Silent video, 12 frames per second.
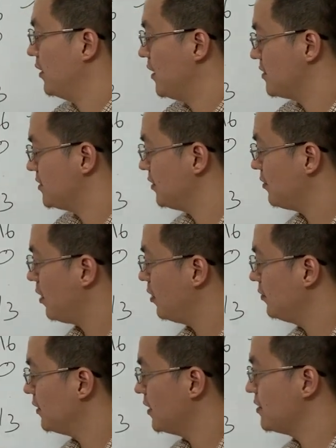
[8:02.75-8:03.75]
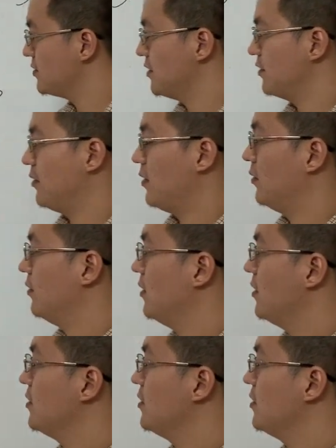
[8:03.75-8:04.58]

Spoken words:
Is 0, is 0.